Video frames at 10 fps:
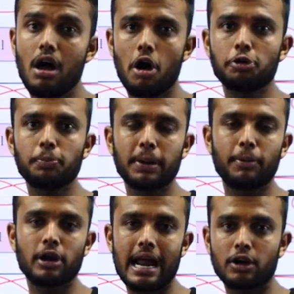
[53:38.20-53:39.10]
How to
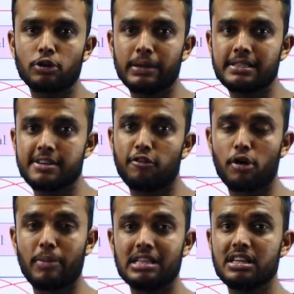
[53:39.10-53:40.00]
prepare nitrobenzene?
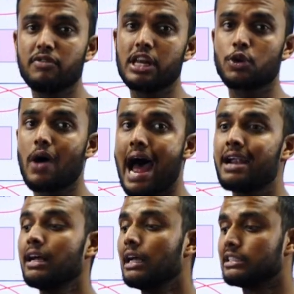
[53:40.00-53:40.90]
For benzene, we need to
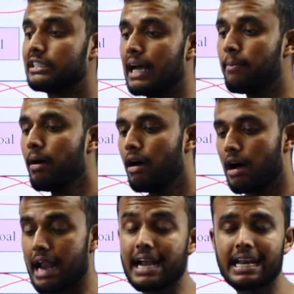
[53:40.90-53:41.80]
add some
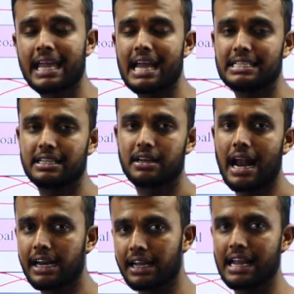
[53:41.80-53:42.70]
nitric reagent
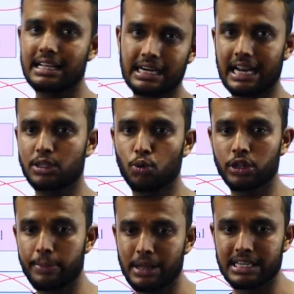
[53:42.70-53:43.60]

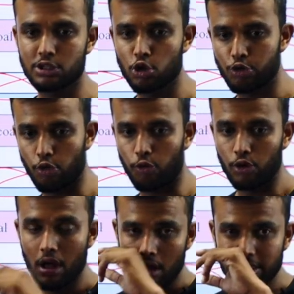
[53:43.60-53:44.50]
HNO3 plus
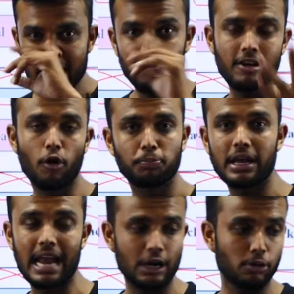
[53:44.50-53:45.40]
H2SO4. Then we
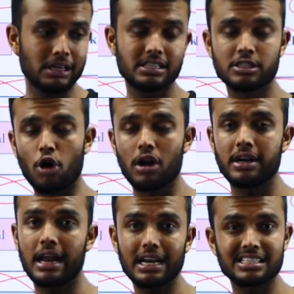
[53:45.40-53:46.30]
obtain nitrobenzene
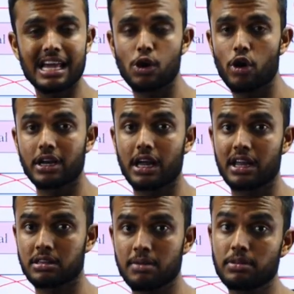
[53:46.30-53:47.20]
solid. It is yellow in
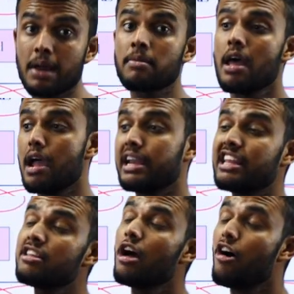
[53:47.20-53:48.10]
color. Sometimes it
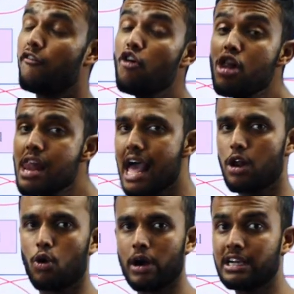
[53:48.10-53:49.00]
is full
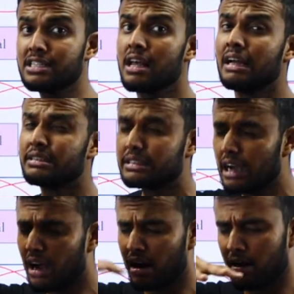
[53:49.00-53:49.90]
yellow. It is
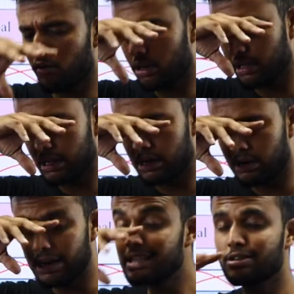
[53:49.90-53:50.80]

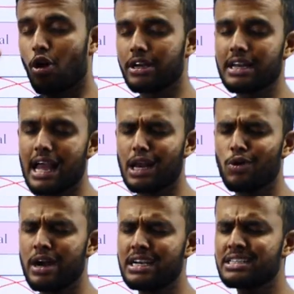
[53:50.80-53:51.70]
it is not in
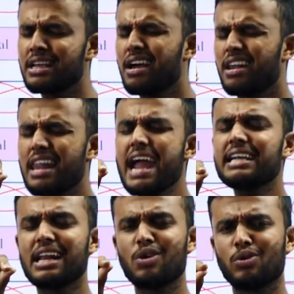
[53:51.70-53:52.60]
yellow, it is
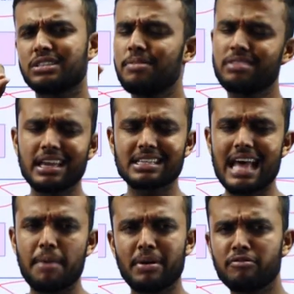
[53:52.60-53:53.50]
light yellow. Something has
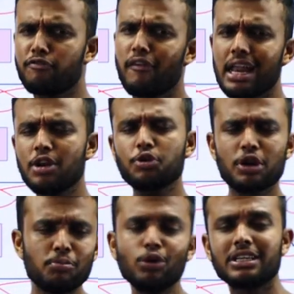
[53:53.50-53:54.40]
happened. We need to
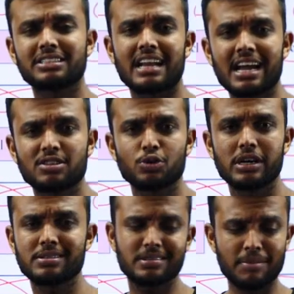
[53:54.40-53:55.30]
remove this, right,
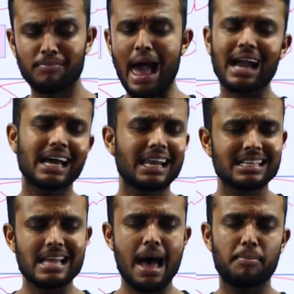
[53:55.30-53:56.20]
students? Some black color
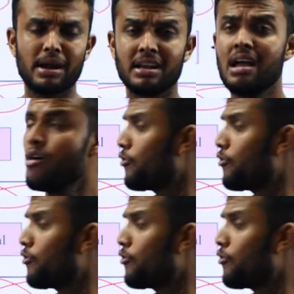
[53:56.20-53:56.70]
has happened.